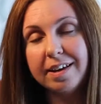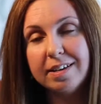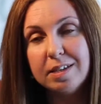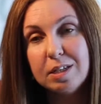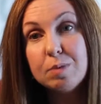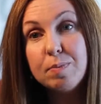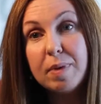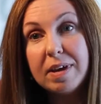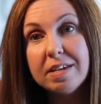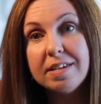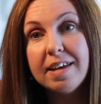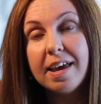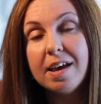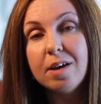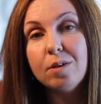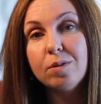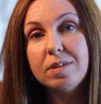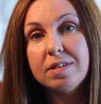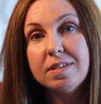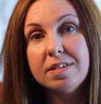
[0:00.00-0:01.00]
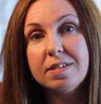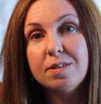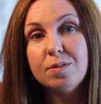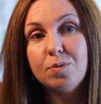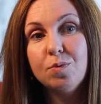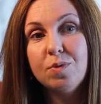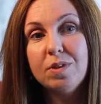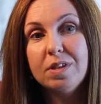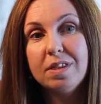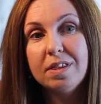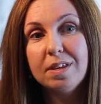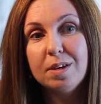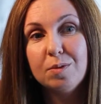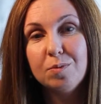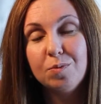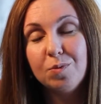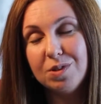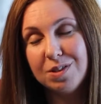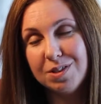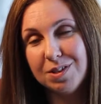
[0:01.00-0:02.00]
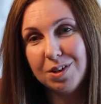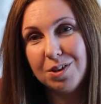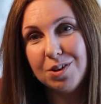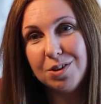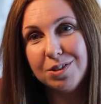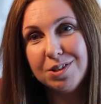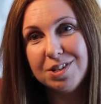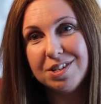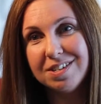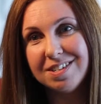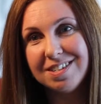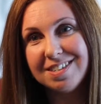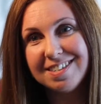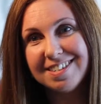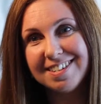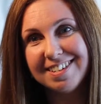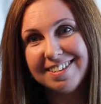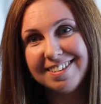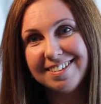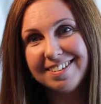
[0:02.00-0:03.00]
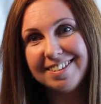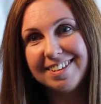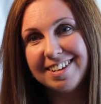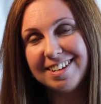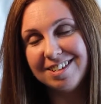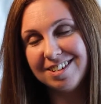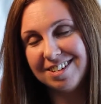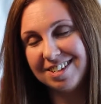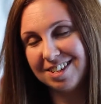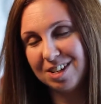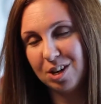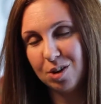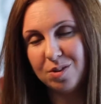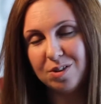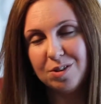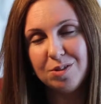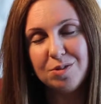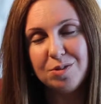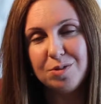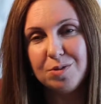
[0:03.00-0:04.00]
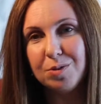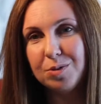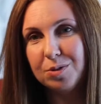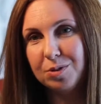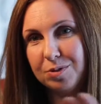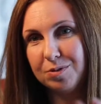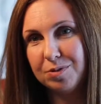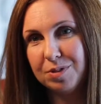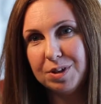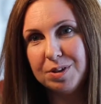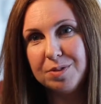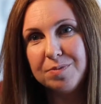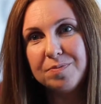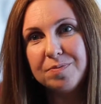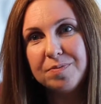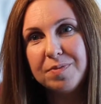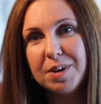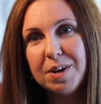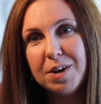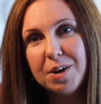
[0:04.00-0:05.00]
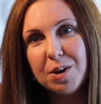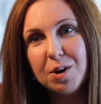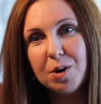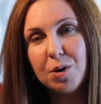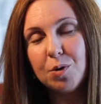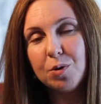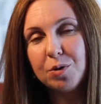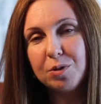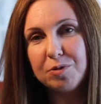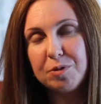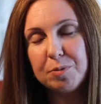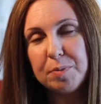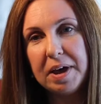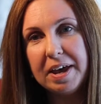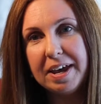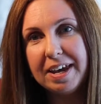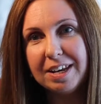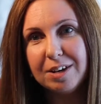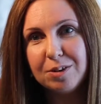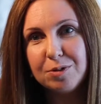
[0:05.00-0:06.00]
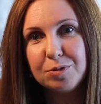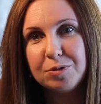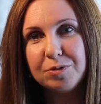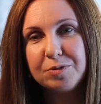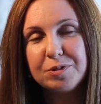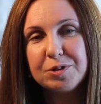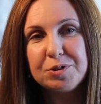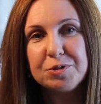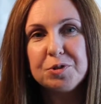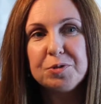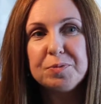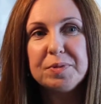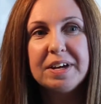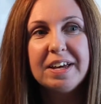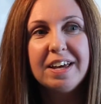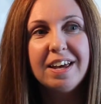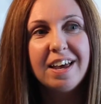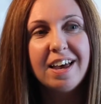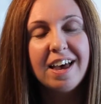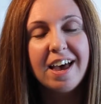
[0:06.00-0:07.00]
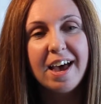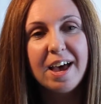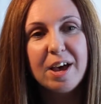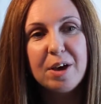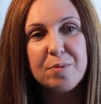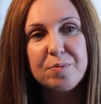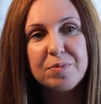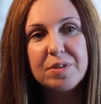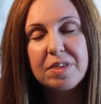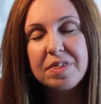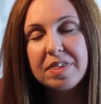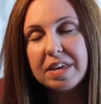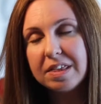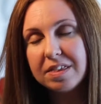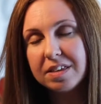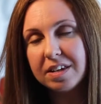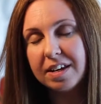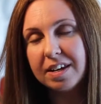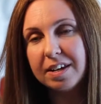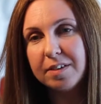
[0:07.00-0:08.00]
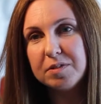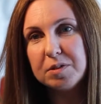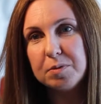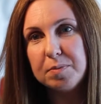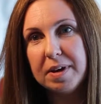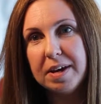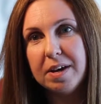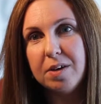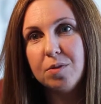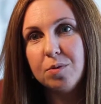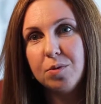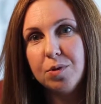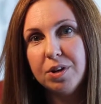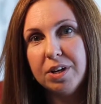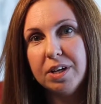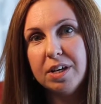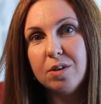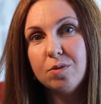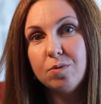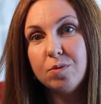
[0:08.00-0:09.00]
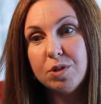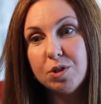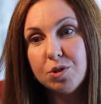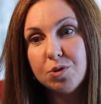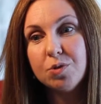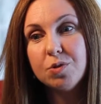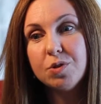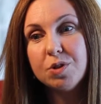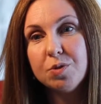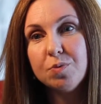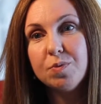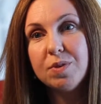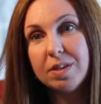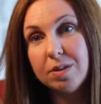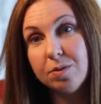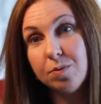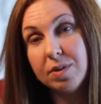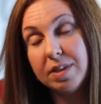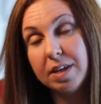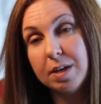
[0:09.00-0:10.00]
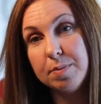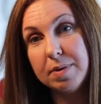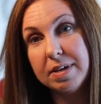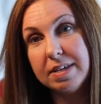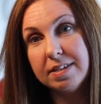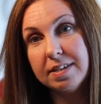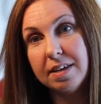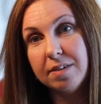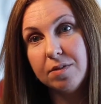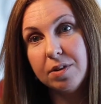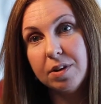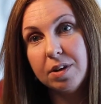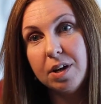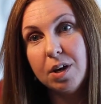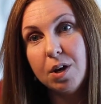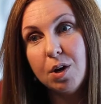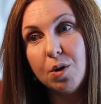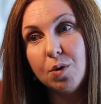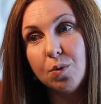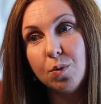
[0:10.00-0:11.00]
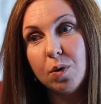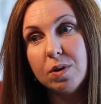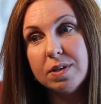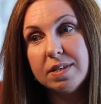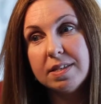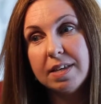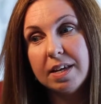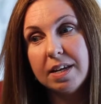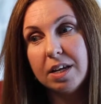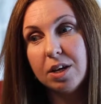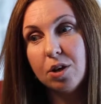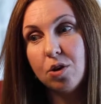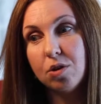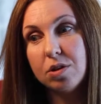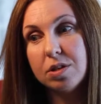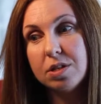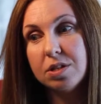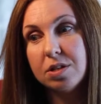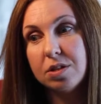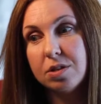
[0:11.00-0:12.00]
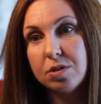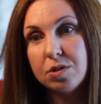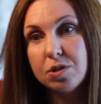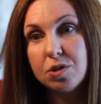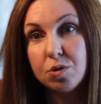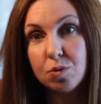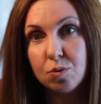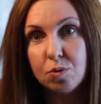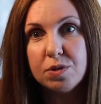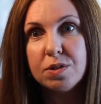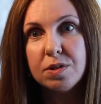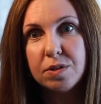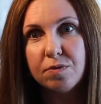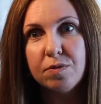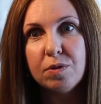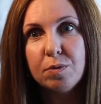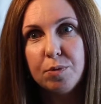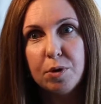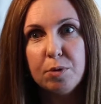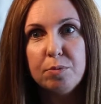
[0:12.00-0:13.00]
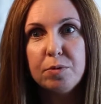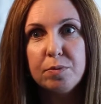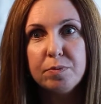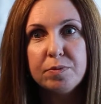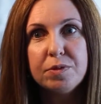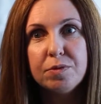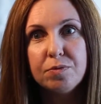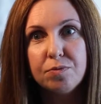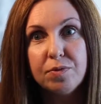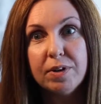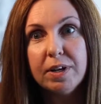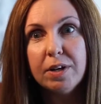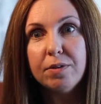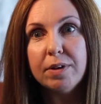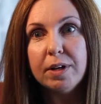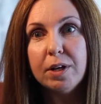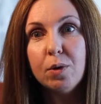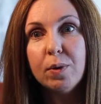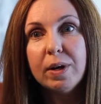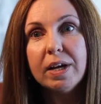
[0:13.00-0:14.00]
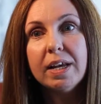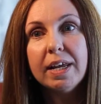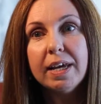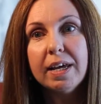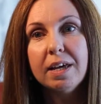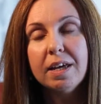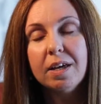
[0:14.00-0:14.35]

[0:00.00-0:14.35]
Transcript: spent hours with psychologists and just going through all of the pain and all of the trauma. The thing that I loved about working with George and with EP7 was that it got to the source of the problems really, really quickly